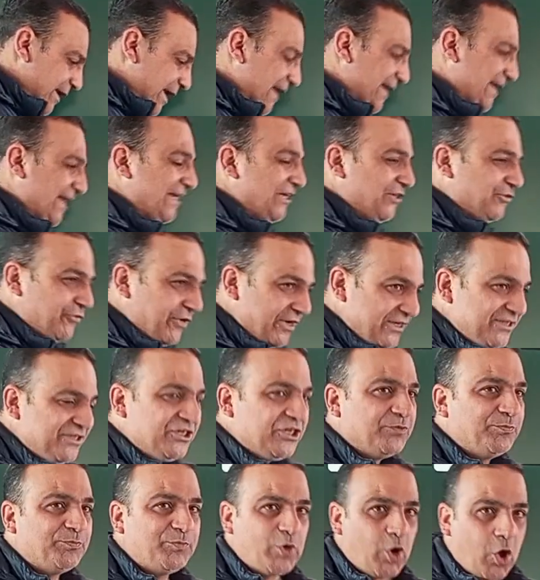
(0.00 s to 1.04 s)
an
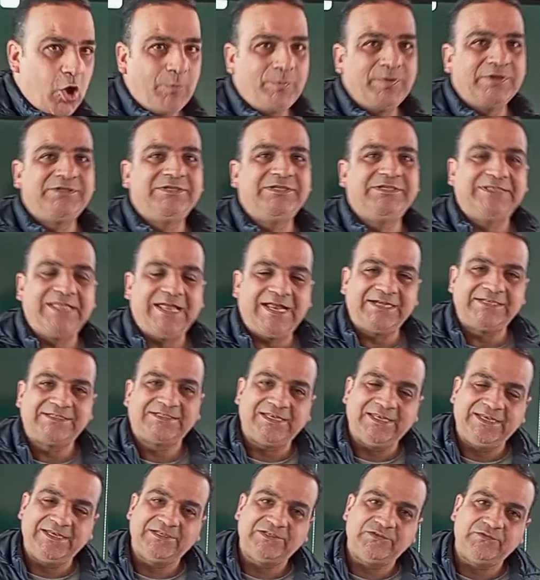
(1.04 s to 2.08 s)
intrinsic property that's
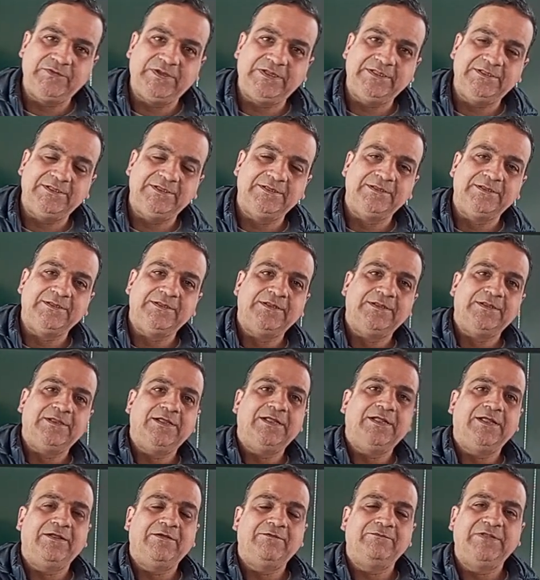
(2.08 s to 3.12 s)
linked
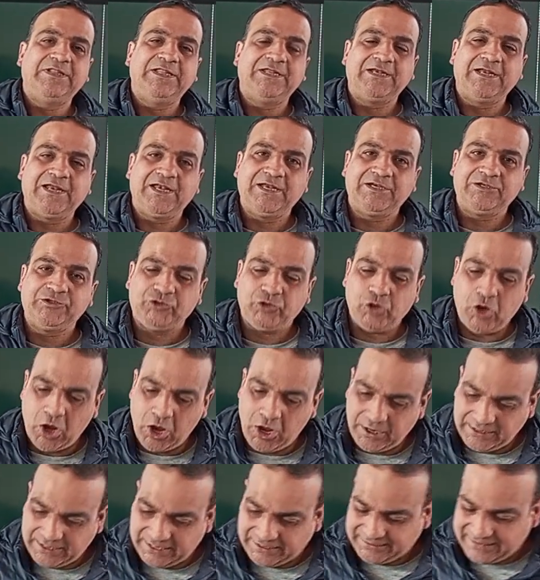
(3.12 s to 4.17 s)
with an
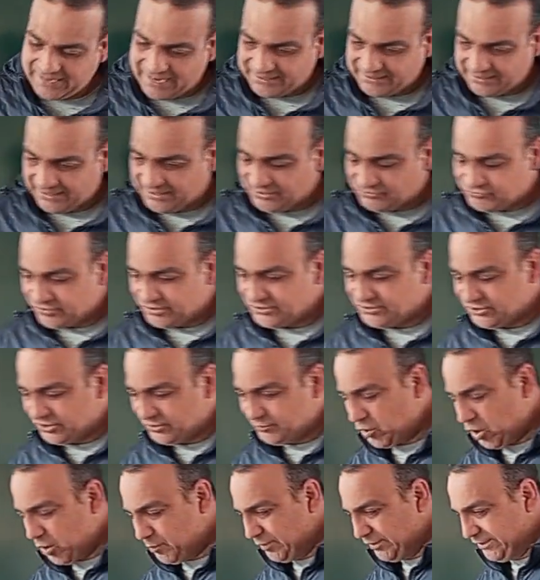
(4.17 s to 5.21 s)
electron, and that intrinsic
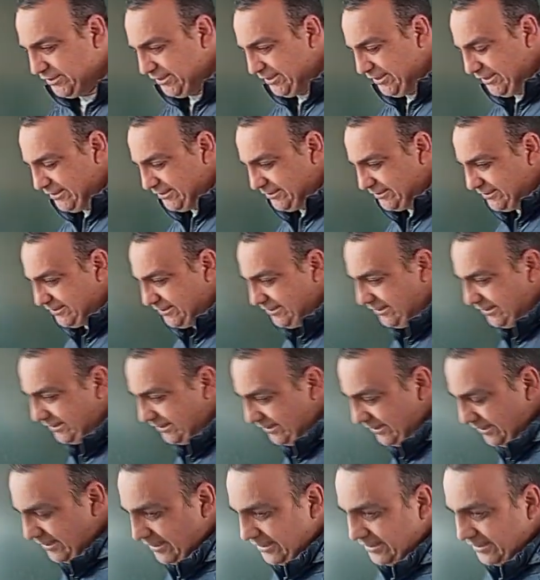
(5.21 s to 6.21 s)
property is the